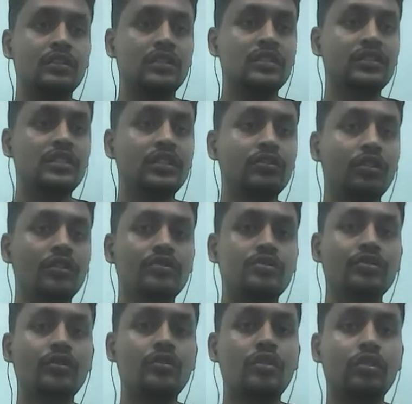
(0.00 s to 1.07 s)
this is
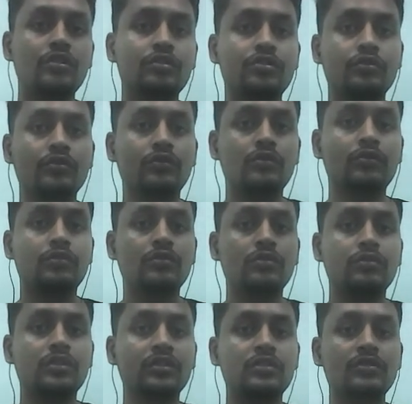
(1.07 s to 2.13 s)
also not true.
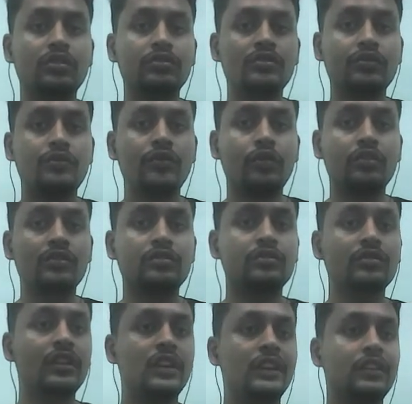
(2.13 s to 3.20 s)
This is also false,
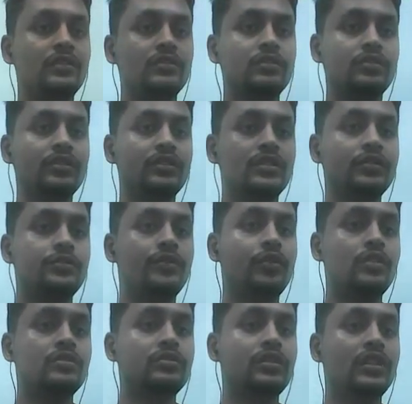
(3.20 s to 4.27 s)
right? So this is
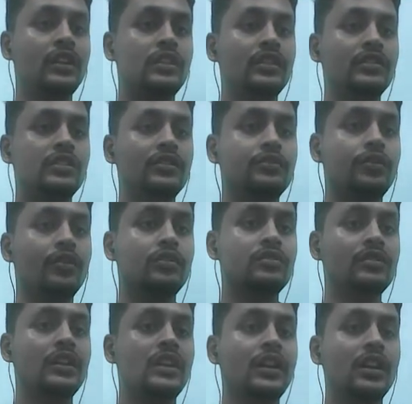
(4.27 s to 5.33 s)
false and this is false.
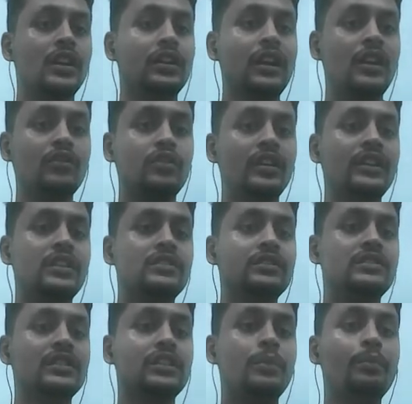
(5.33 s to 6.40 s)
Now it is
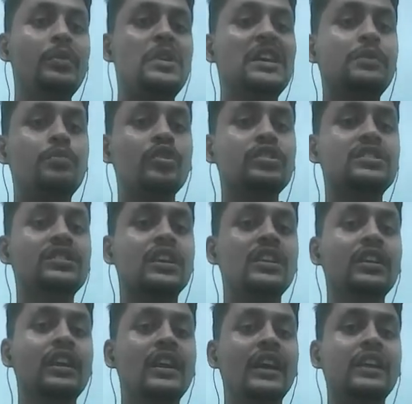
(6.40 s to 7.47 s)
written the peak
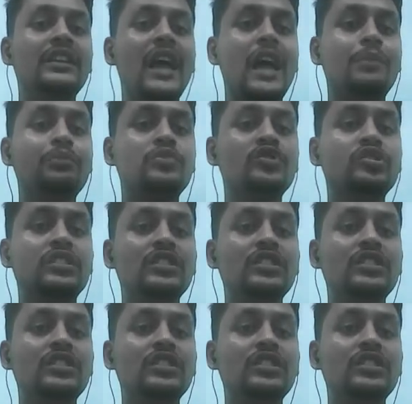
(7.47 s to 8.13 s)
position in the